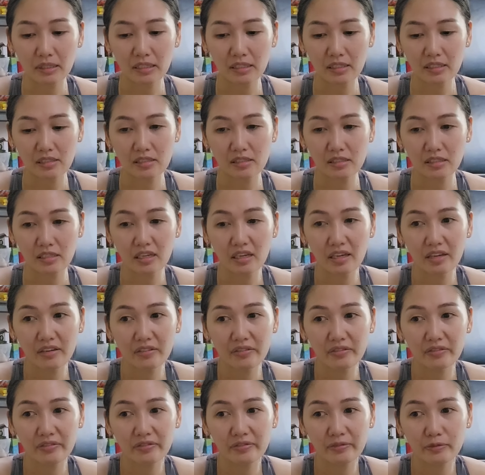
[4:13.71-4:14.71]
because
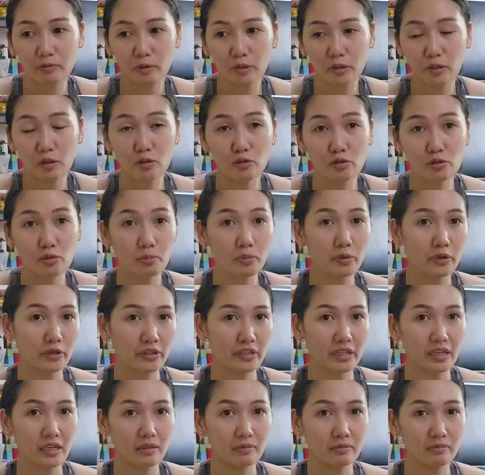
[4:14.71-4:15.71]
if we don't
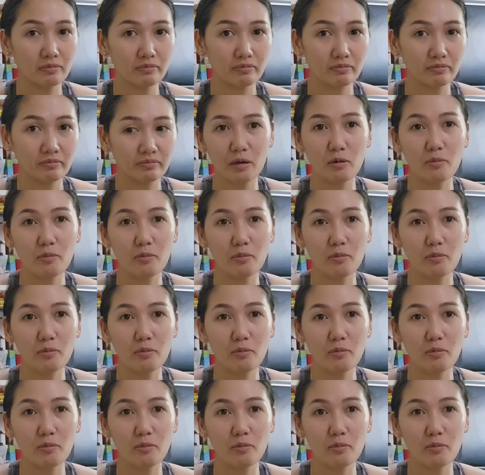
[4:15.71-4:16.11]
support them,